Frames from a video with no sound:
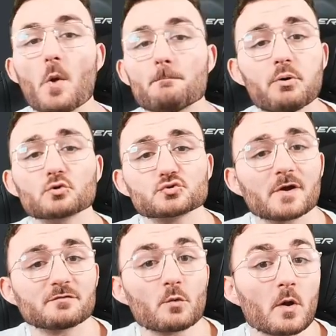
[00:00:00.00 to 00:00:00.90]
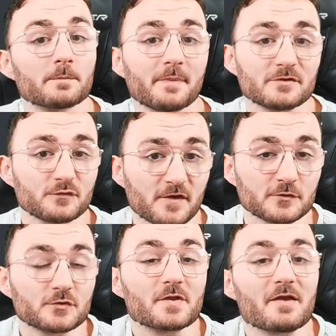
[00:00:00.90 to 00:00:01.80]
Bonjour everyone, Pantoufleee
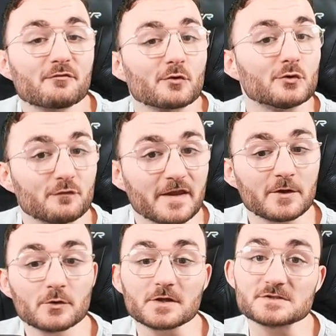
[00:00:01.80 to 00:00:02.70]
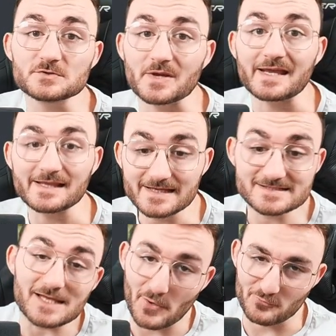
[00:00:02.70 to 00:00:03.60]
here today for a new video concerning
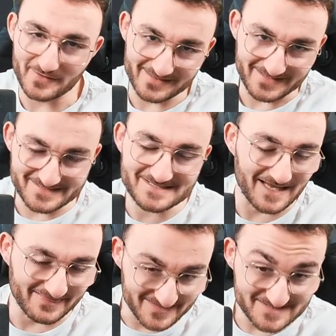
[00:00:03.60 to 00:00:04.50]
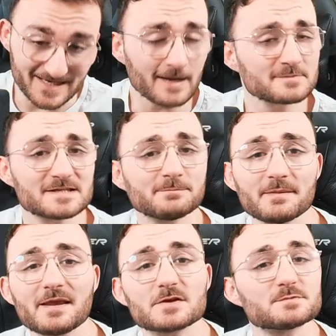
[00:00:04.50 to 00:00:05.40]
leaks, real leaks this time,
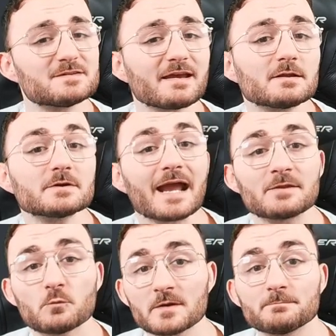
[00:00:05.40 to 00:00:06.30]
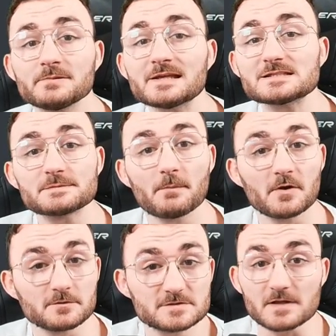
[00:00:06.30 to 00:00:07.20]
simply because we take a look at what Blitz
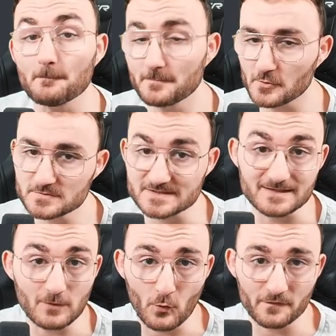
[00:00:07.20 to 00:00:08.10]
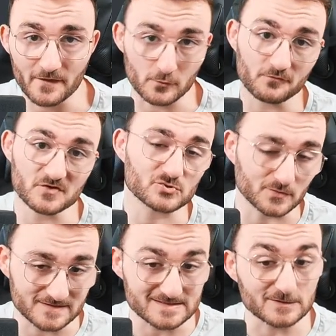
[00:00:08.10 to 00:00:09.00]
posted on their
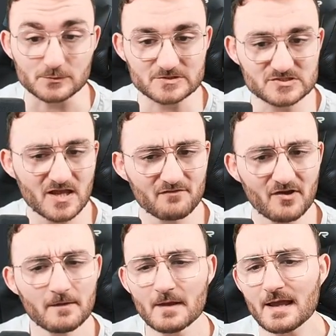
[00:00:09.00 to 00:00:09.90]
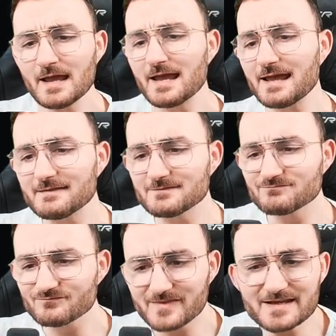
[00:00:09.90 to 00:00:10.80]
official Discord server,
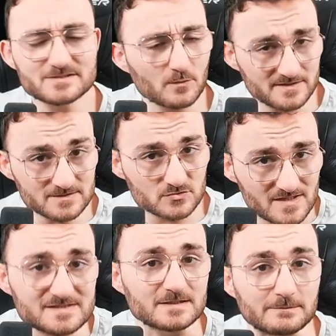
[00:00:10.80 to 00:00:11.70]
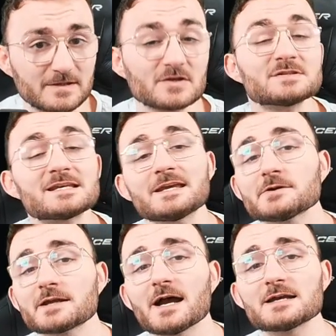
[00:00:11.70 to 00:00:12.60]
and that is quite interesting because
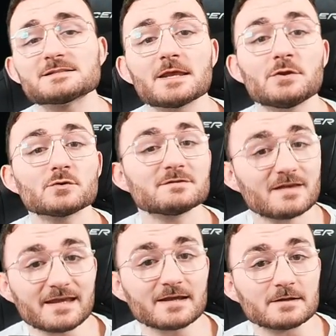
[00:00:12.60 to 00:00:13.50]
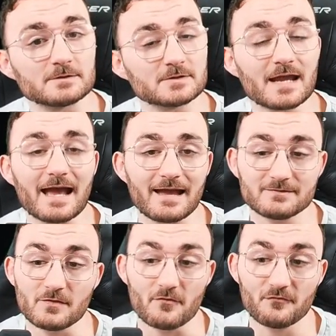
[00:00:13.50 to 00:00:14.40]
here guys, you're taking a look
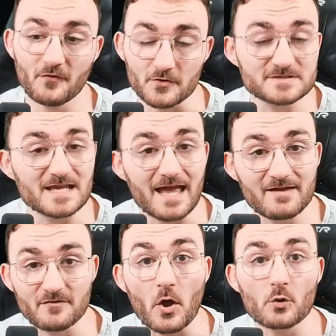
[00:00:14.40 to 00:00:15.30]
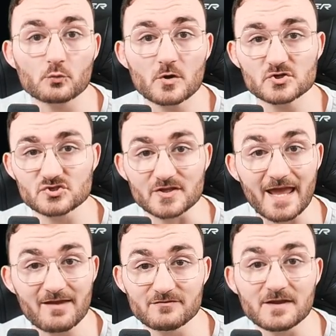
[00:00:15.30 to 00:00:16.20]
at the first ever Russian
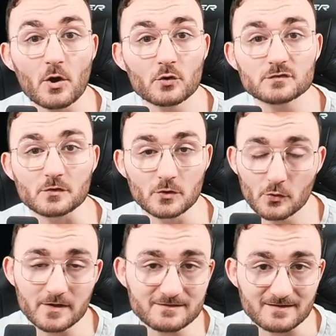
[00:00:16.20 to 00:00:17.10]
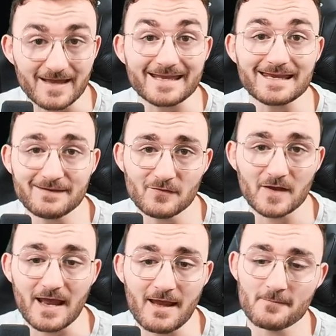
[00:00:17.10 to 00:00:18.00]
heavy auto-loading tank in the
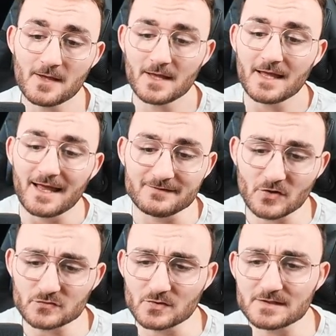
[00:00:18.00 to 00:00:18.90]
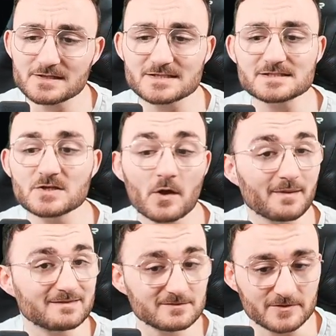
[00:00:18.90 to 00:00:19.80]
game, and not only does it come
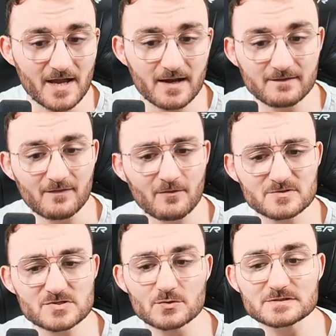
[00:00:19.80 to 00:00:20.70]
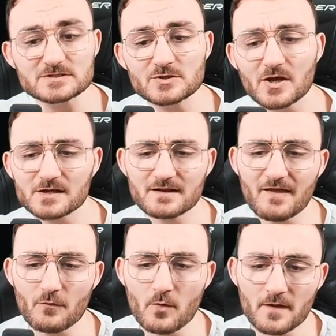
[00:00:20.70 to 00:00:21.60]
at tier 9, there is also
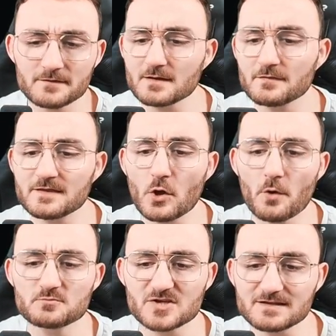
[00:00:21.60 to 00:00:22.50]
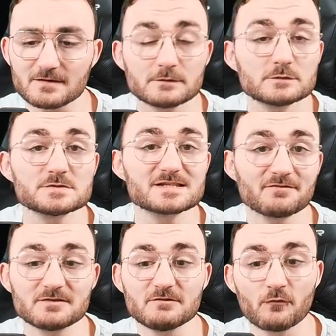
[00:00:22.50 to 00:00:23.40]
another one, the Object
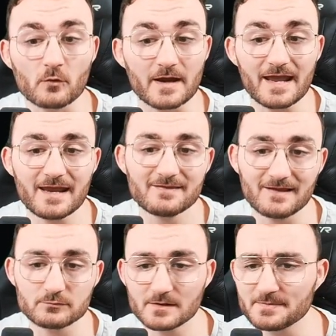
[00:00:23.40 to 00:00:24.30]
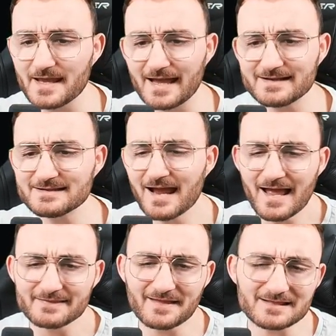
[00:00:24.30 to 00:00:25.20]
274A, that will be added,
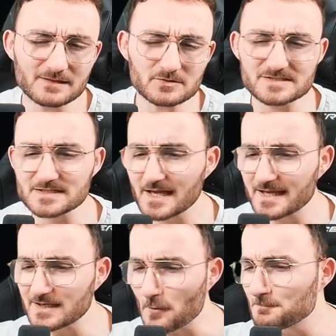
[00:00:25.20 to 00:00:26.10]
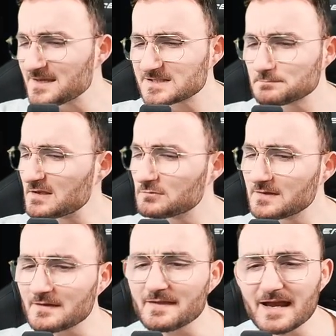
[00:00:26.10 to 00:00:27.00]
that looks like a mix
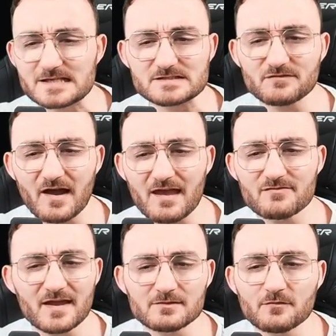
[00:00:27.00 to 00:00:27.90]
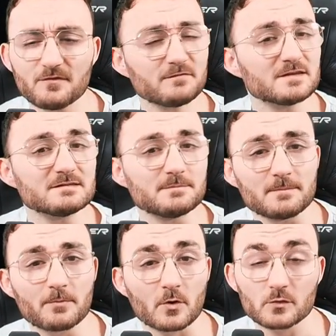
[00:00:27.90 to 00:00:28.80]
between an IS-5 and the
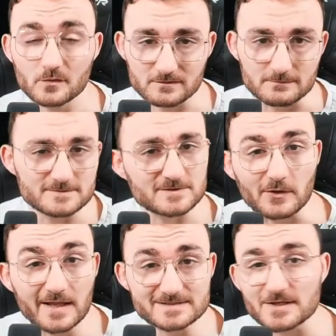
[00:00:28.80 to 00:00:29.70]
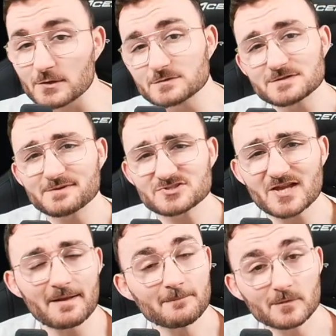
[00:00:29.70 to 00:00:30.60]
50TP prototype, so let's not lose too much
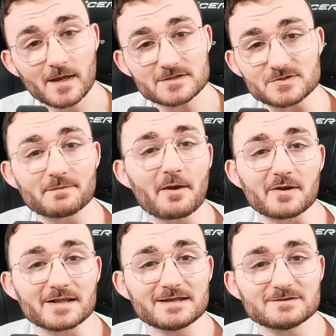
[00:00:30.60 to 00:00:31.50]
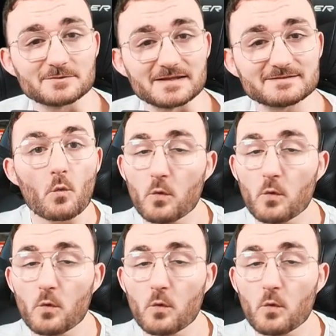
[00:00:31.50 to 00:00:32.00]
time and jump directly into it.